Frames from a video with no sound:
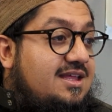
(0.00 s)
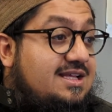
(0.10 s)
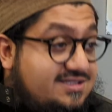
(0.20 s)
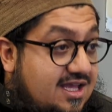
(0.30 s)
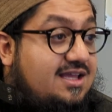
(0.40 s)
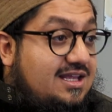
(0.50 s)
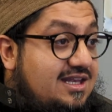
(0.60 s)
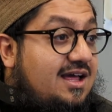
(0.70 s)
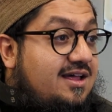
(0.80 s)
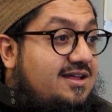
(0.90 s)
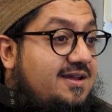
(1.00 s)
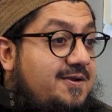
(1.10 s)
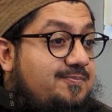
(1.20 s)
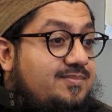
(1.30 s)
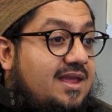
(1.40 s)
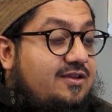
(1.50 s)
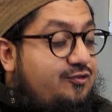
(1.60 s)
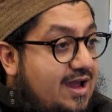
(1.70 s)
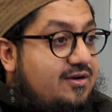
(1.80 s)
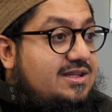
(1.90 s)
Ittaqillah.
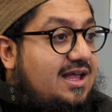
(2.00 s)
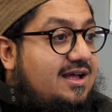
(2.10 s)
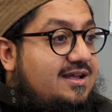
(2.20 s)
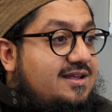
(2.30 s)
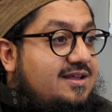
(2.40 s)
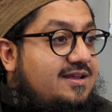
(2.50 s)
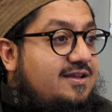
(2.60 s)
Fear Allah.